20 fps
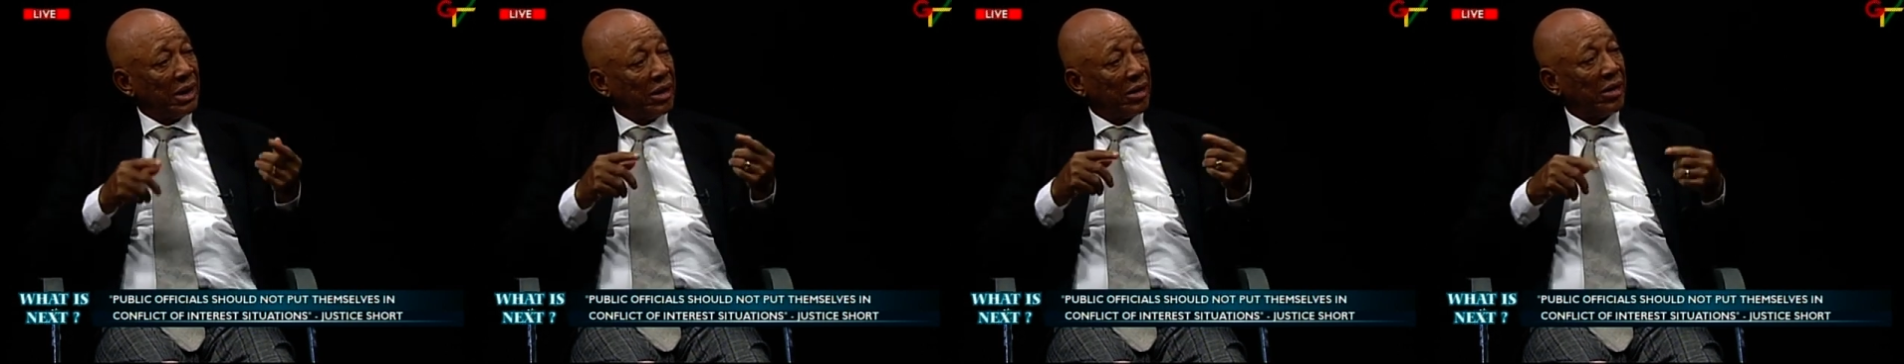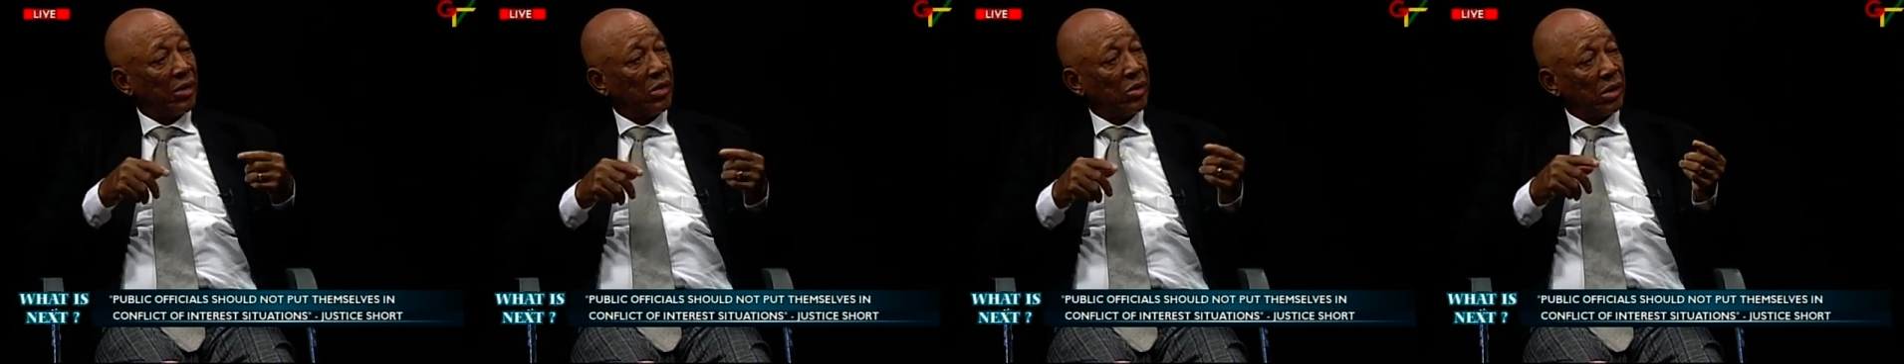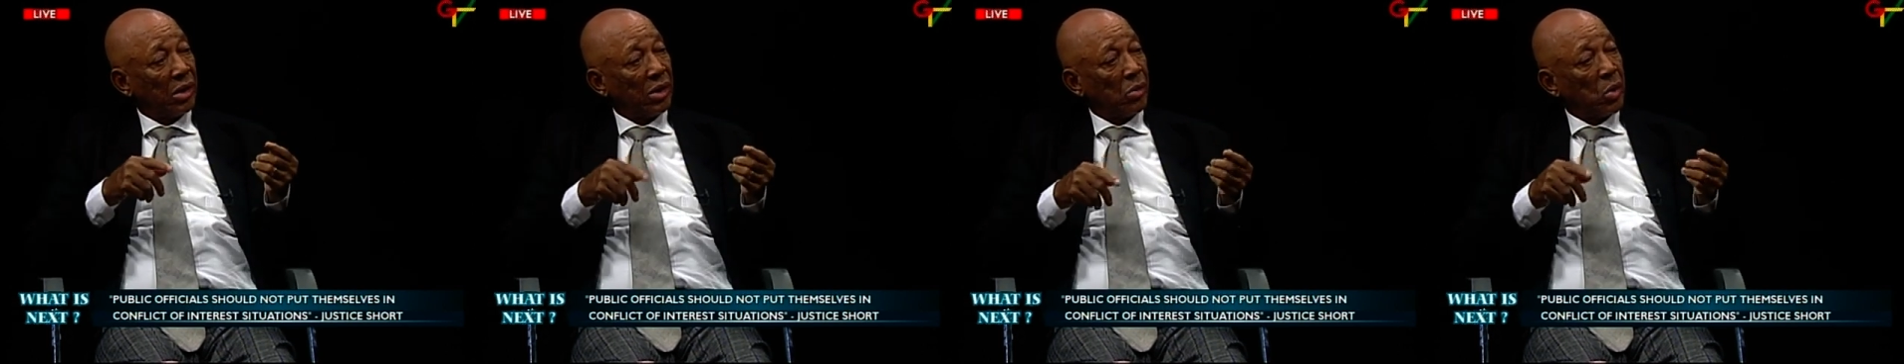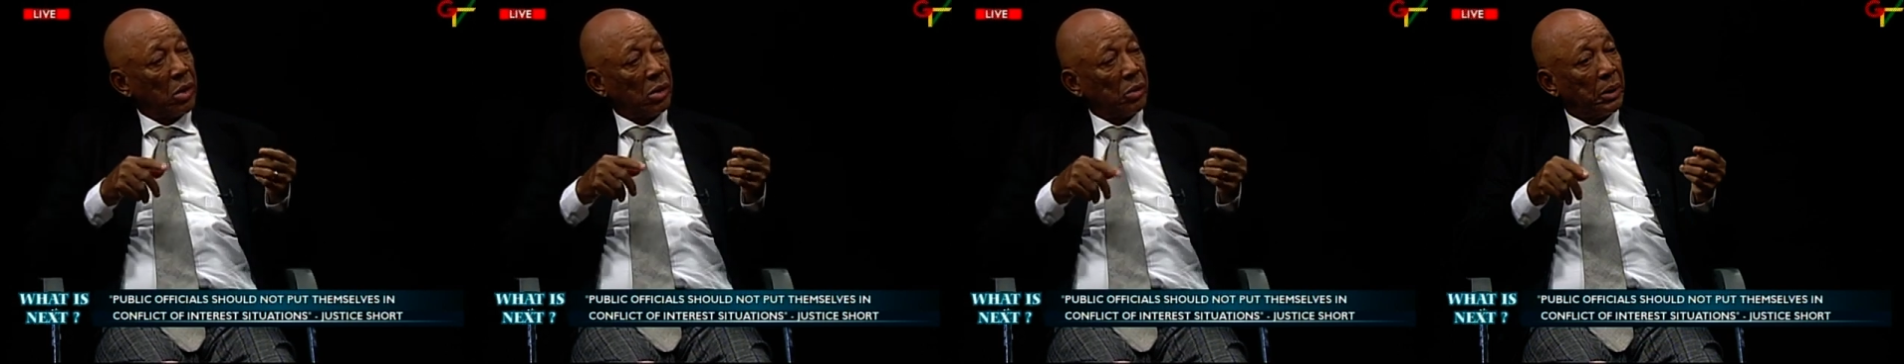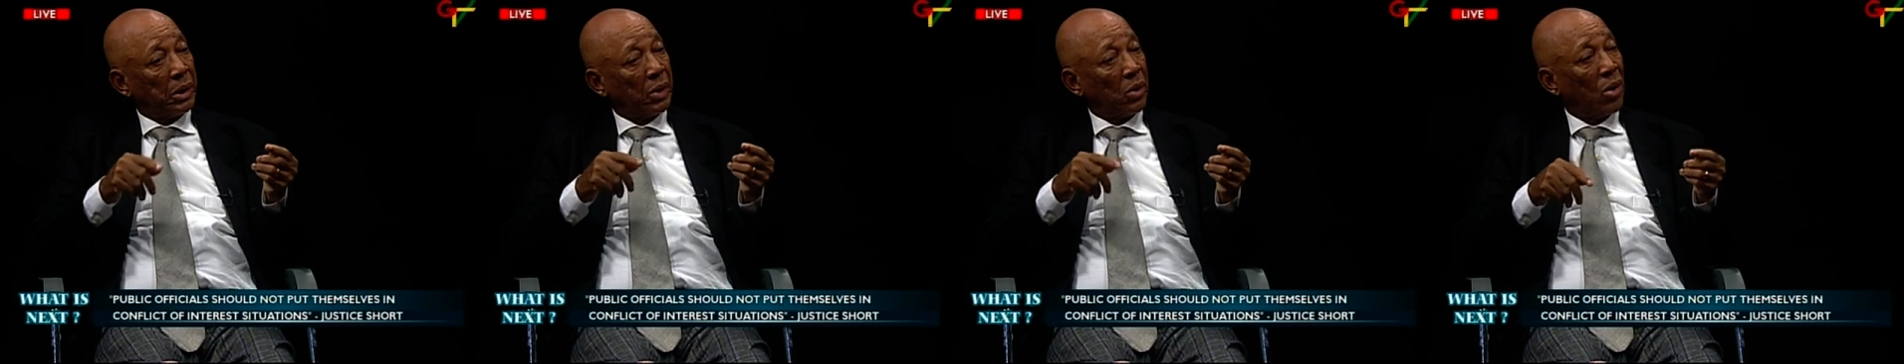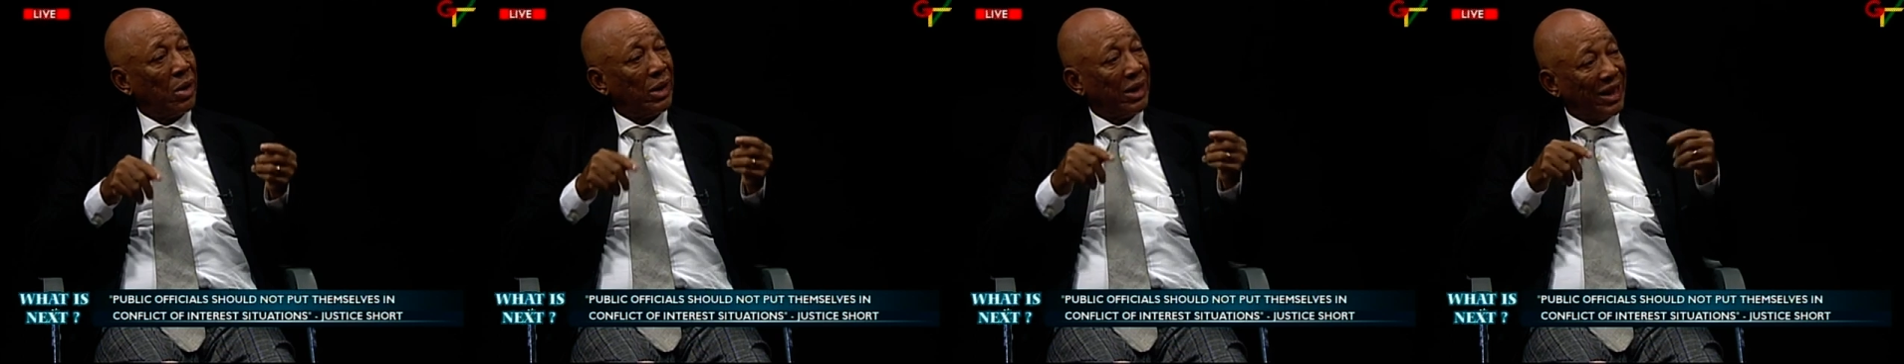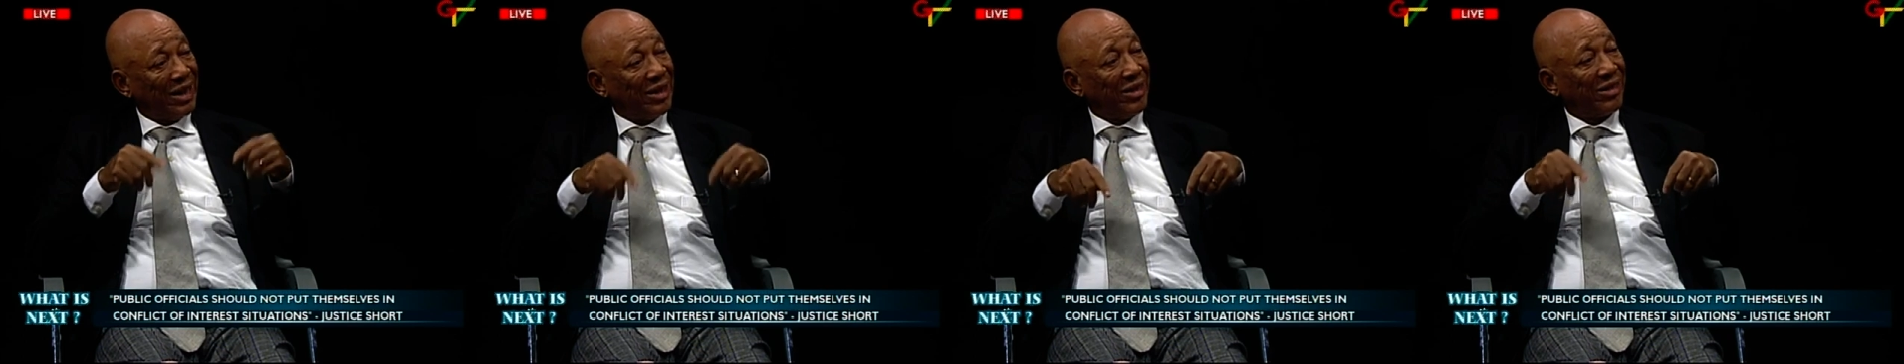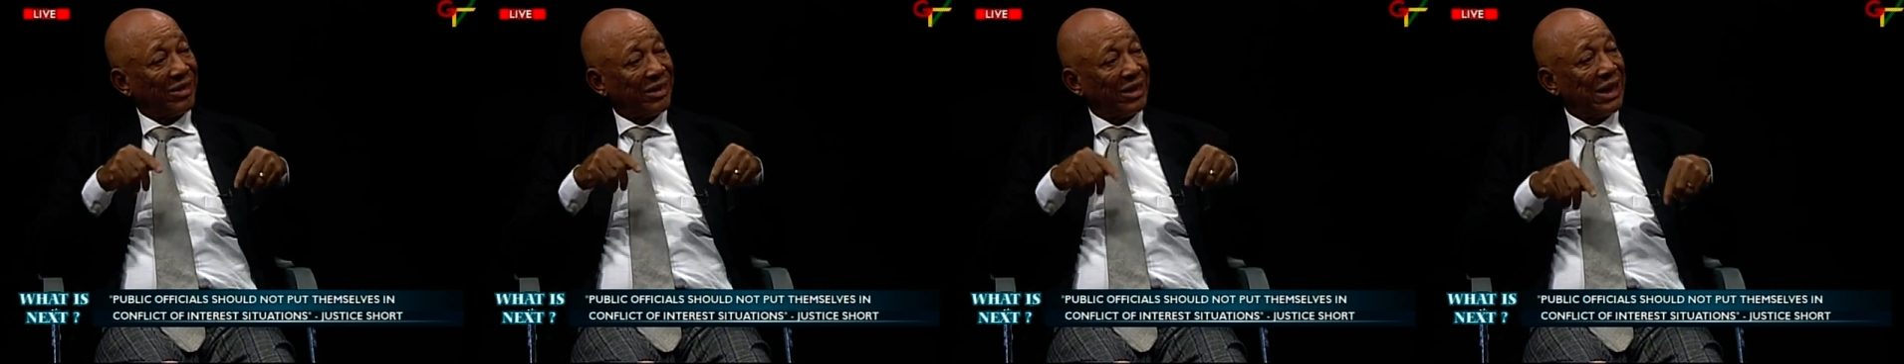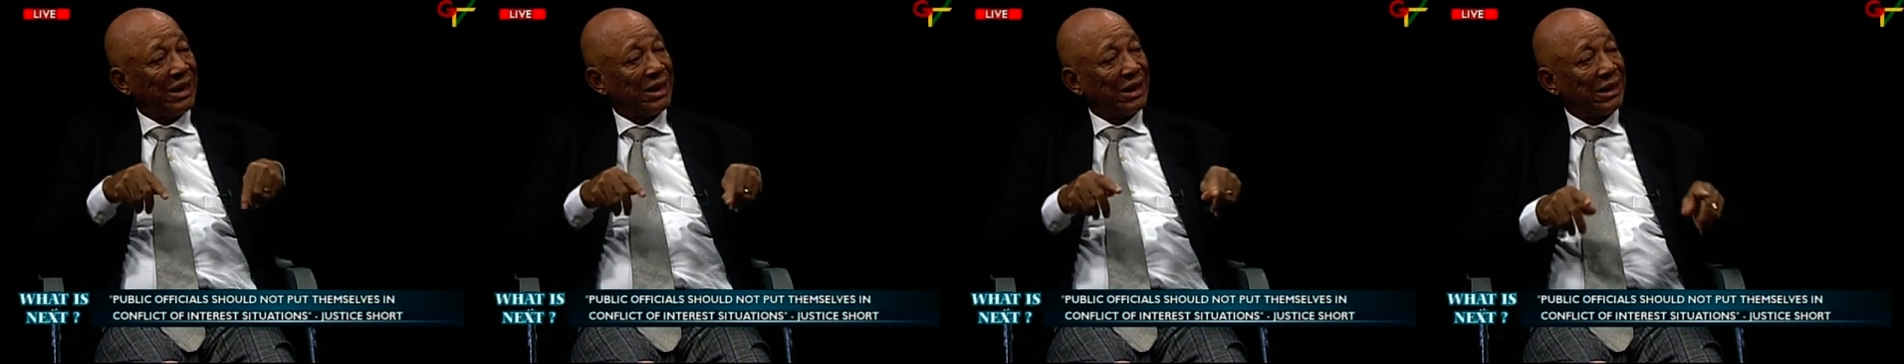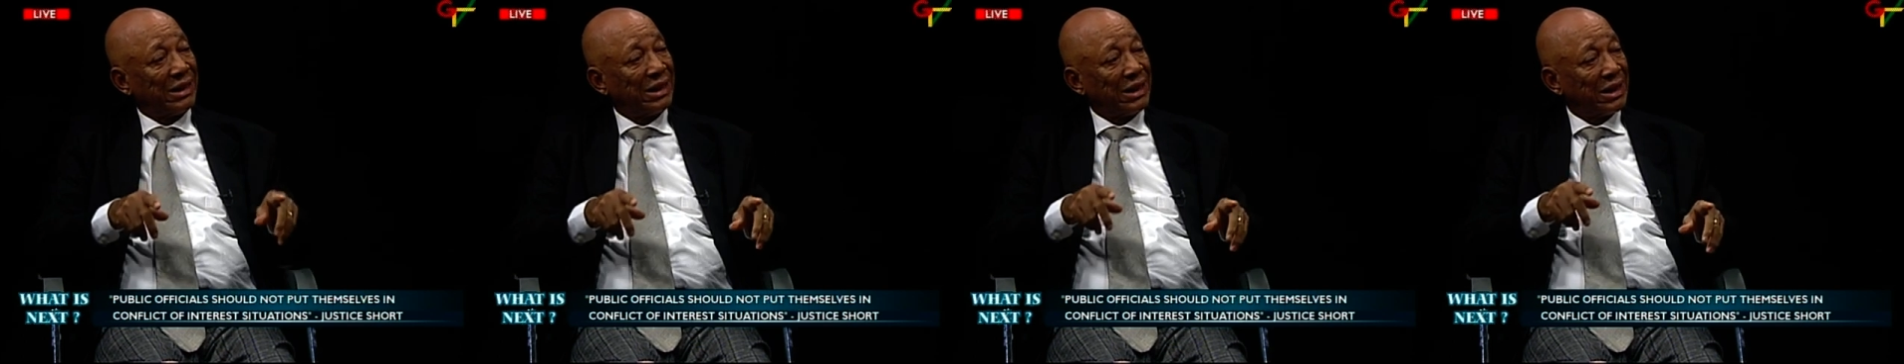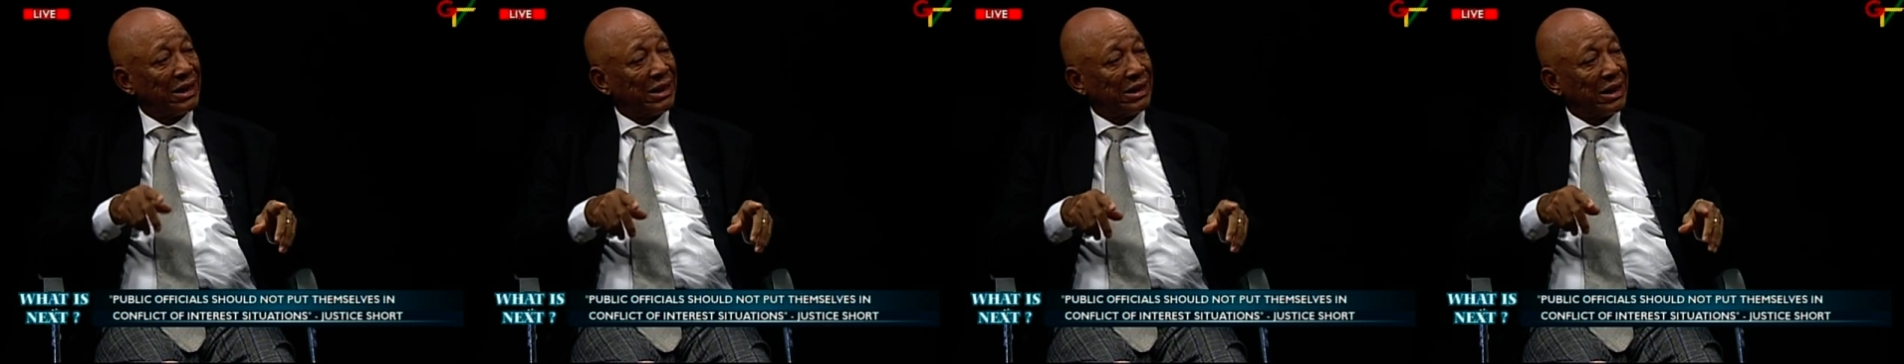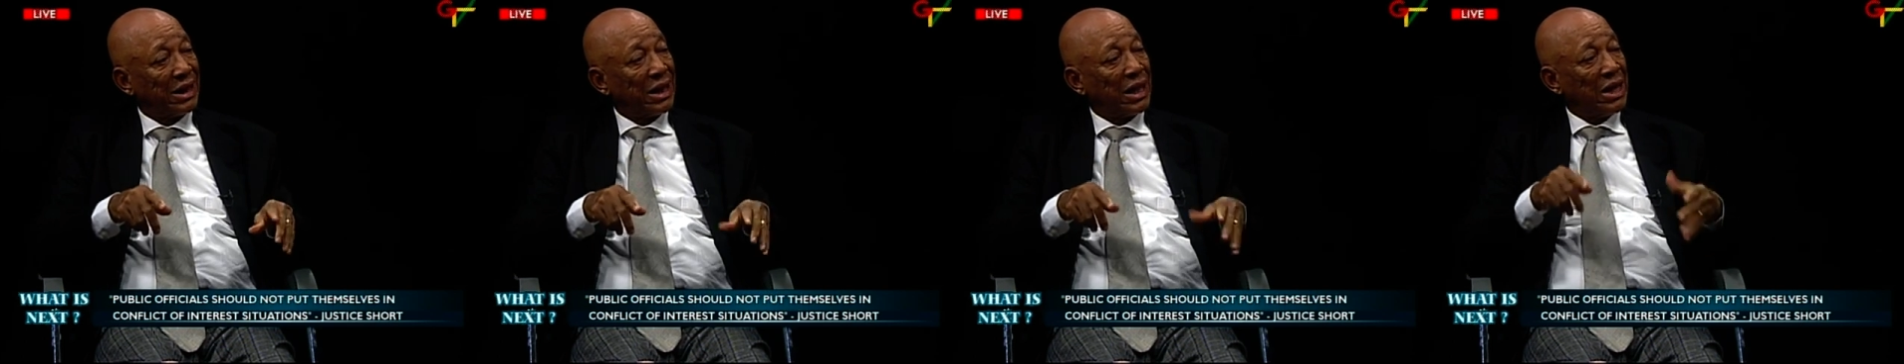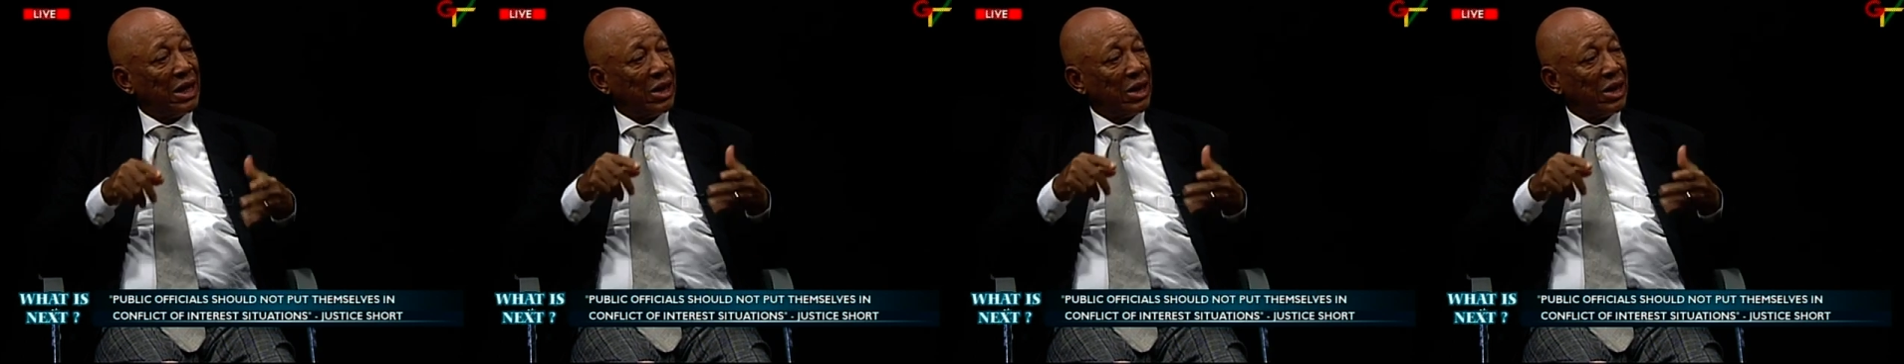it is what we call insider dealing.